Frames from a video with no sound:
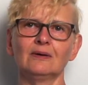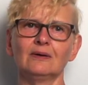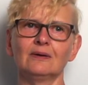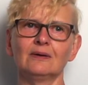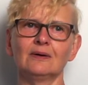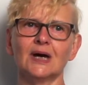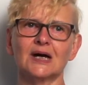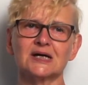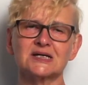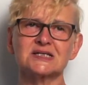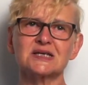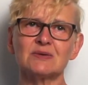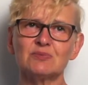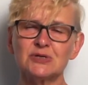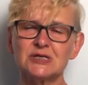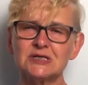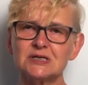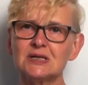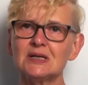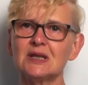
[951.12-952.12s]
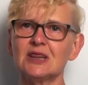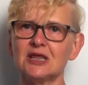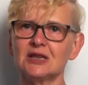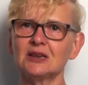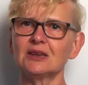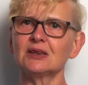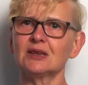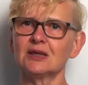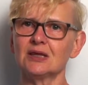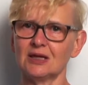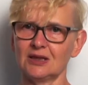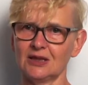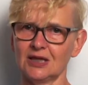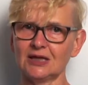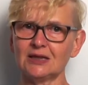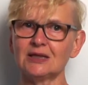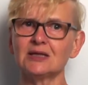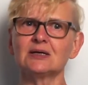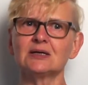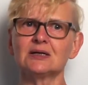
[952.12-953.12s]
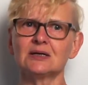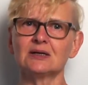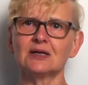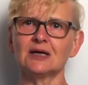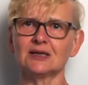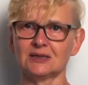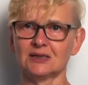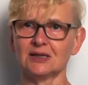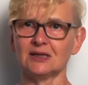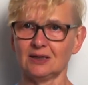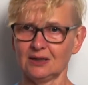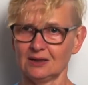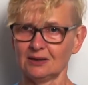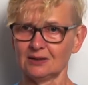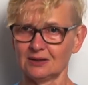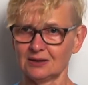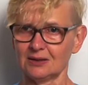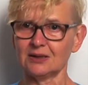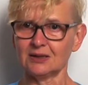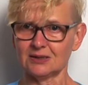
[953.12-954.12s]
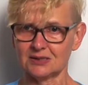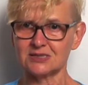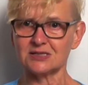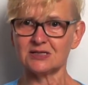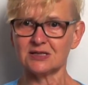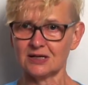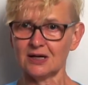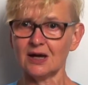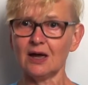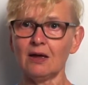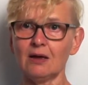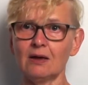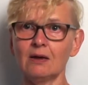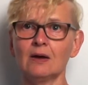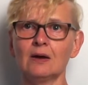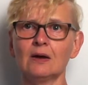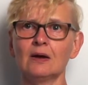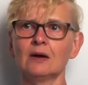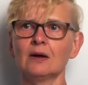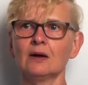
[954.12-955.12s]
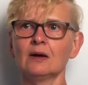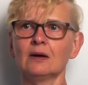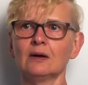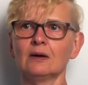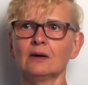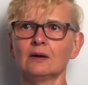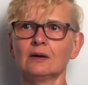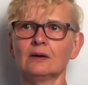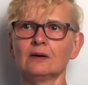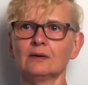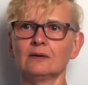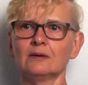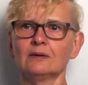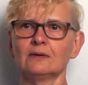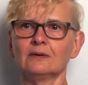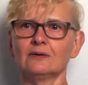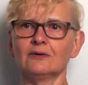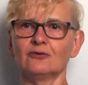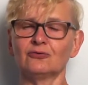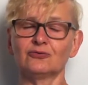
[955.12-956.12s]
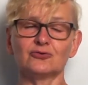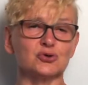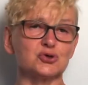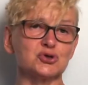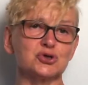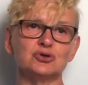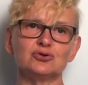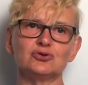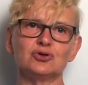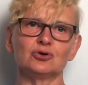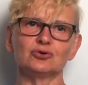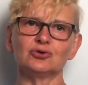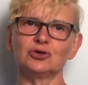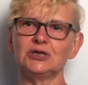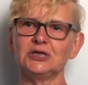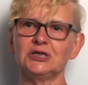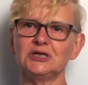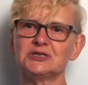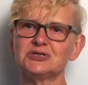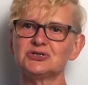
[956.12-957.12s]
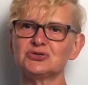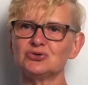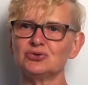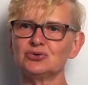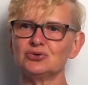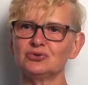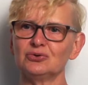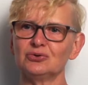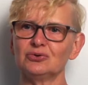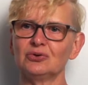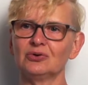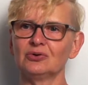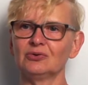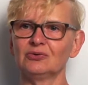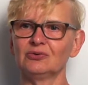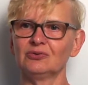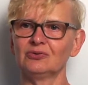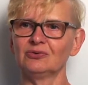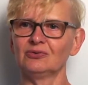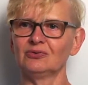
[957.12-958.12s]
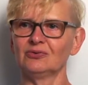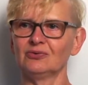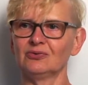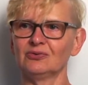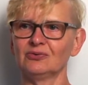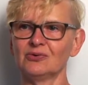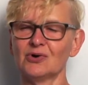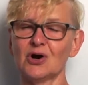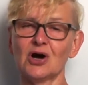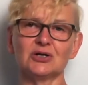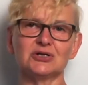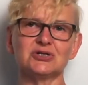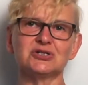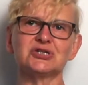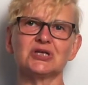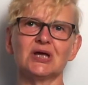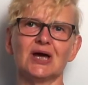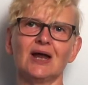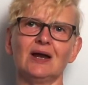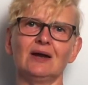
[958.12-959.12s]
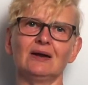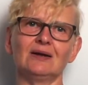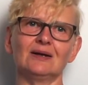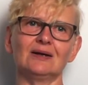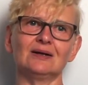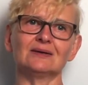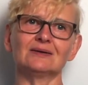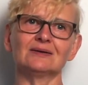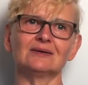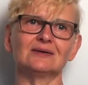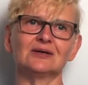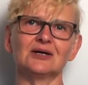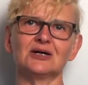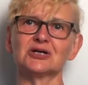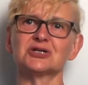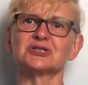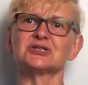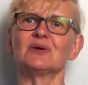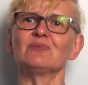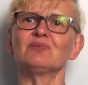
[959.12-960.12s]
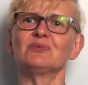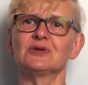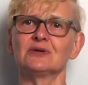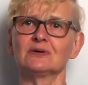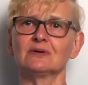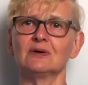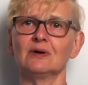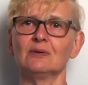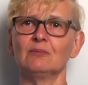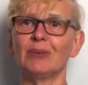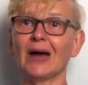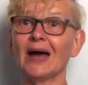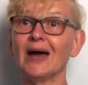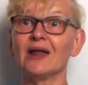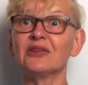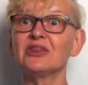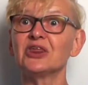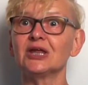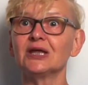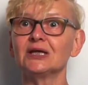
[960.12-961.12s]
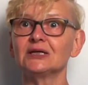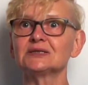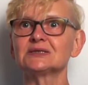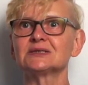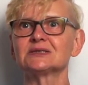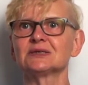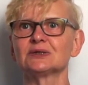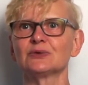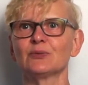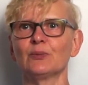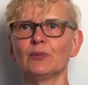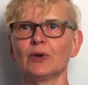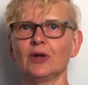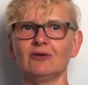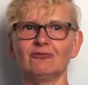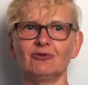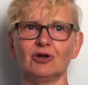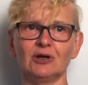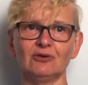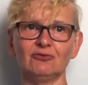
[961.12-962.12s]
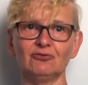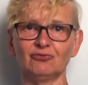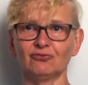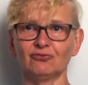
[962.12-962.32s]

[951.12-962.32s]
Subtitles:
accepting that it's there. Of course, you don't need to understand and accept bad things, even if